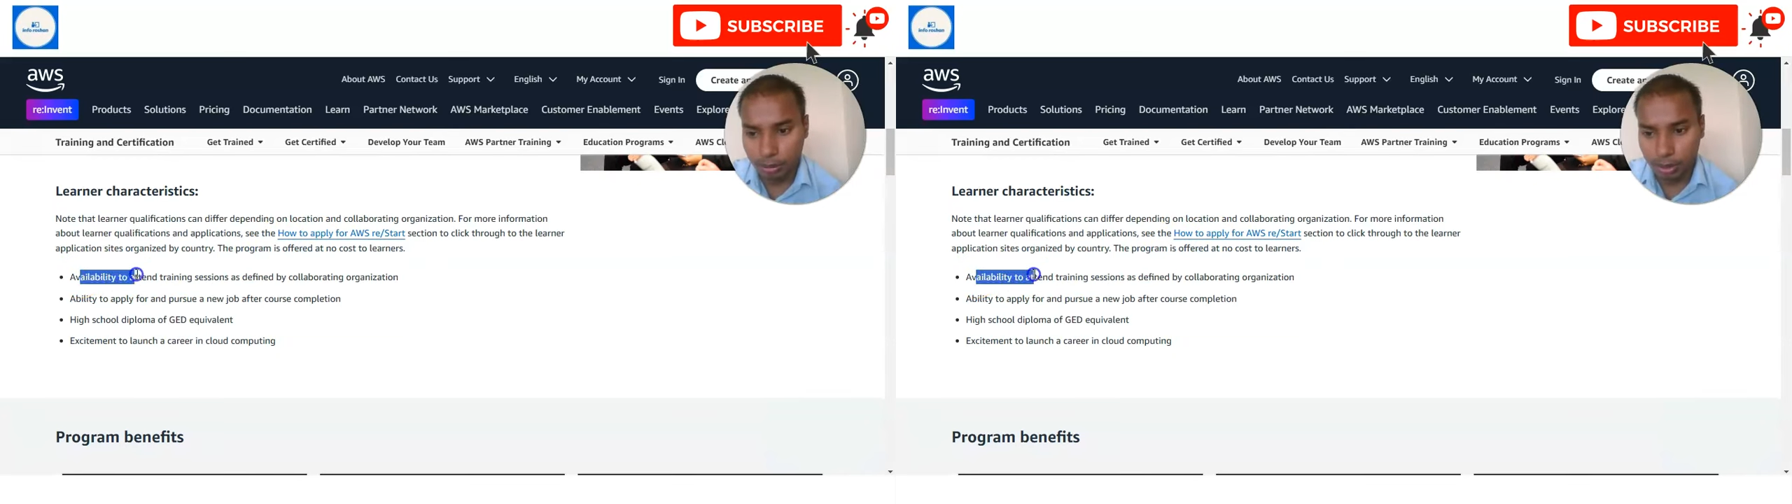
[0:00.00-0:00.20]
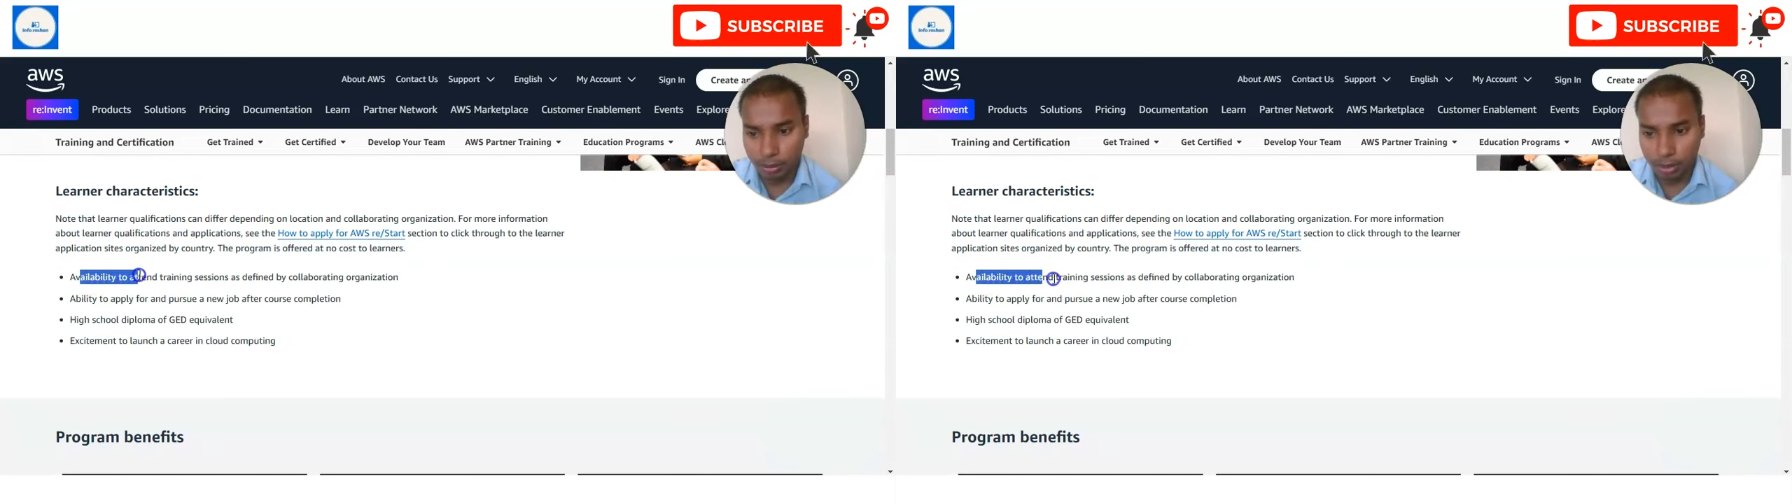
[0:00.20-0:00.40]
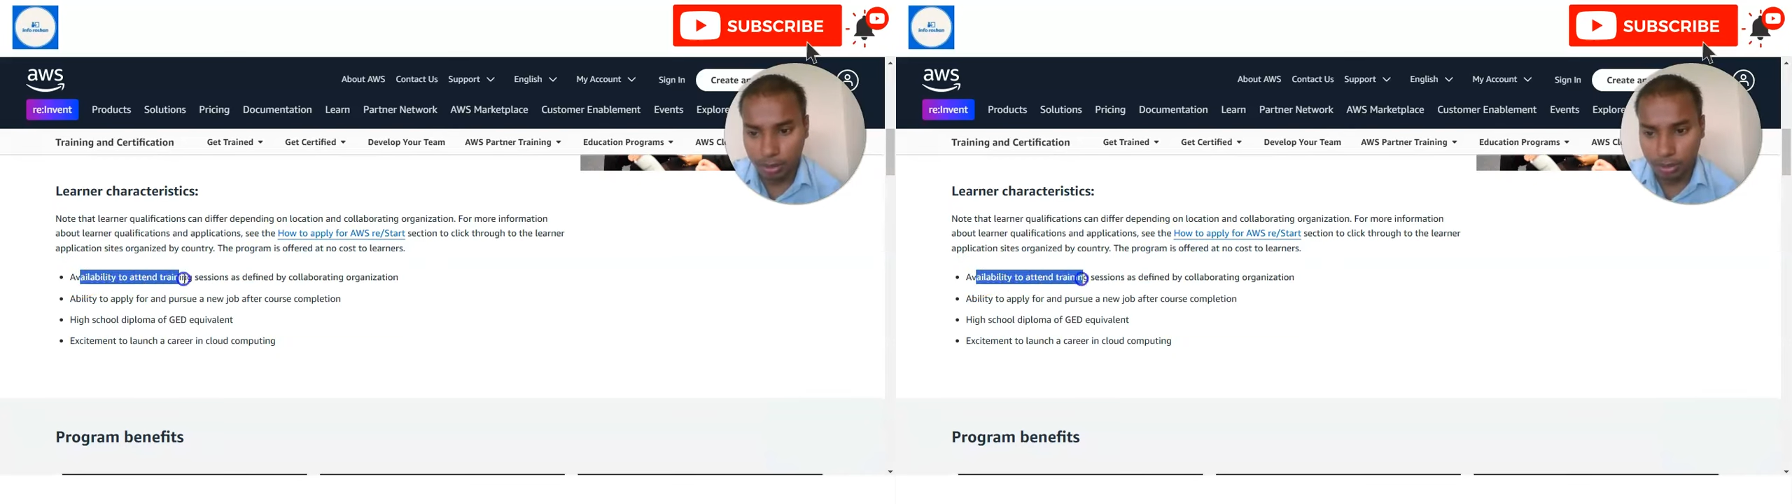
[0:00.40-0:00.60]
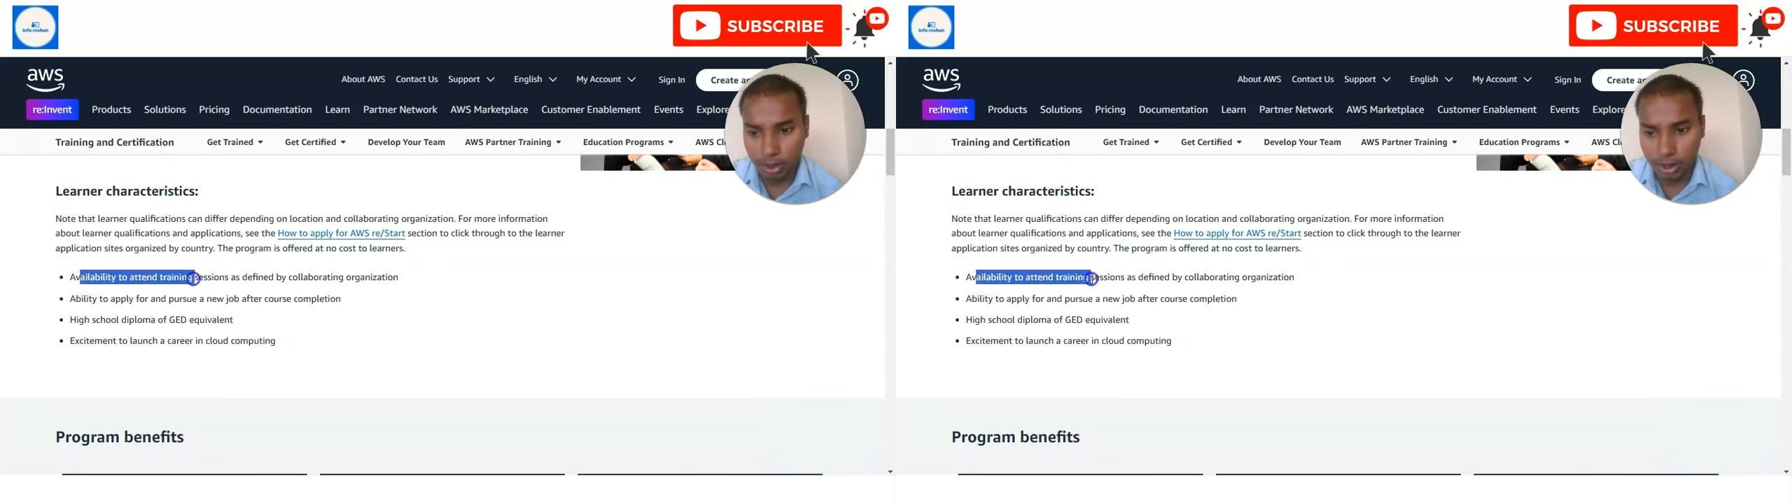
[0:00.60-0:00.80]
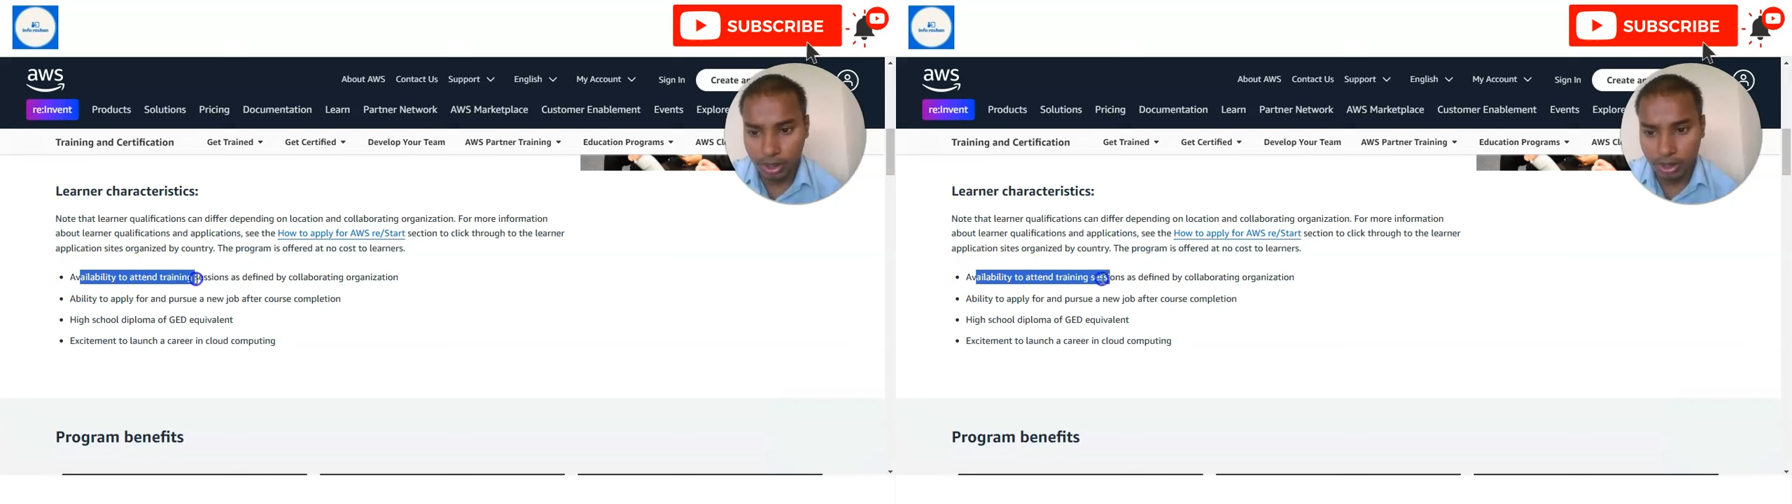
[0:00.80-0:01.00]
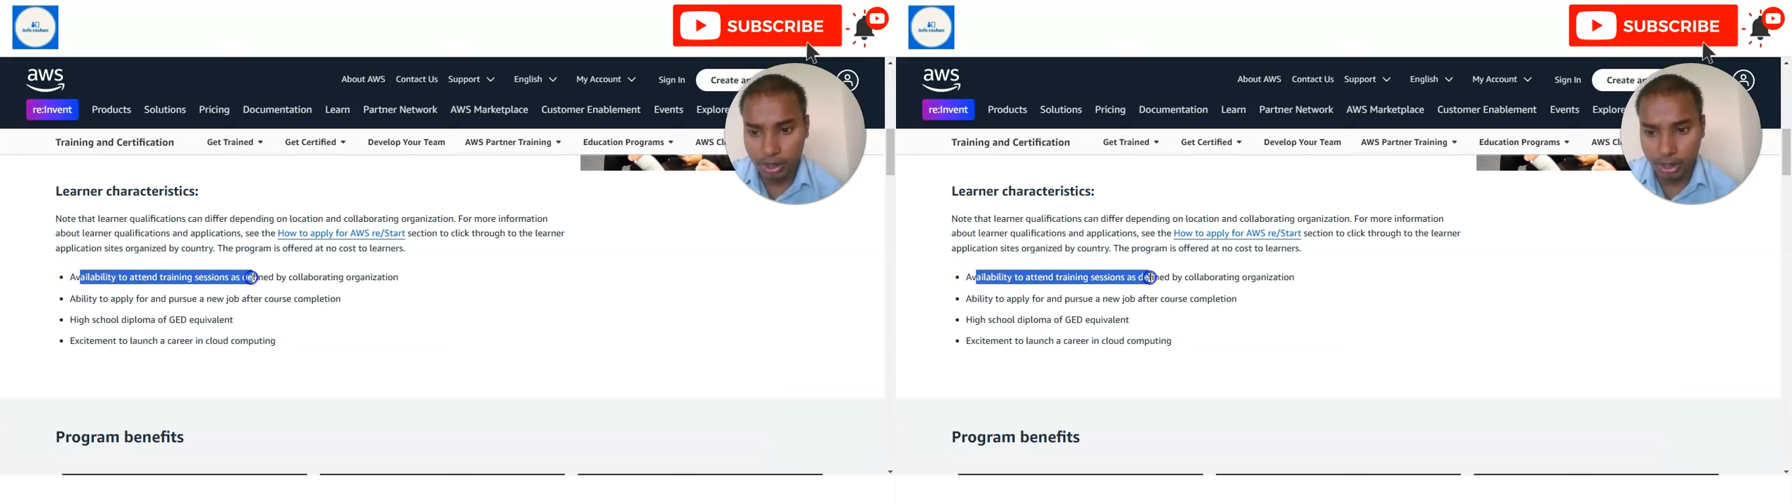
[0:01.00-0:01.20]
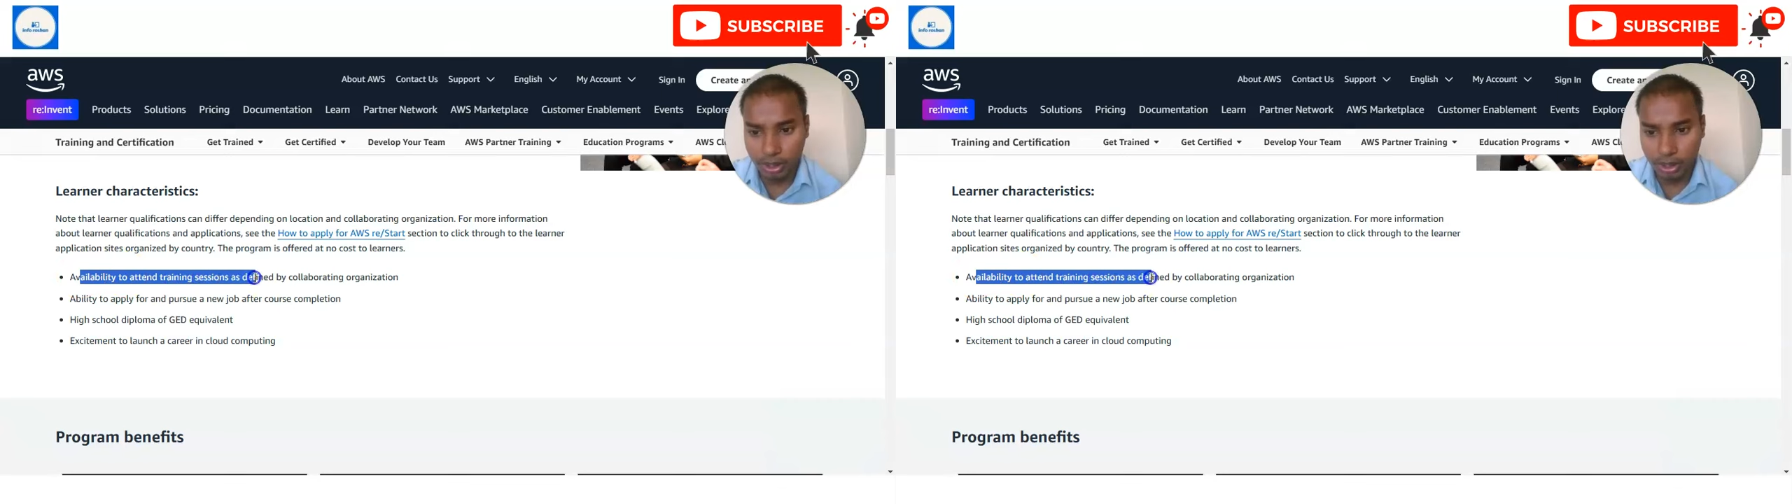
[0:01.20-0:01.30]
for to attend a training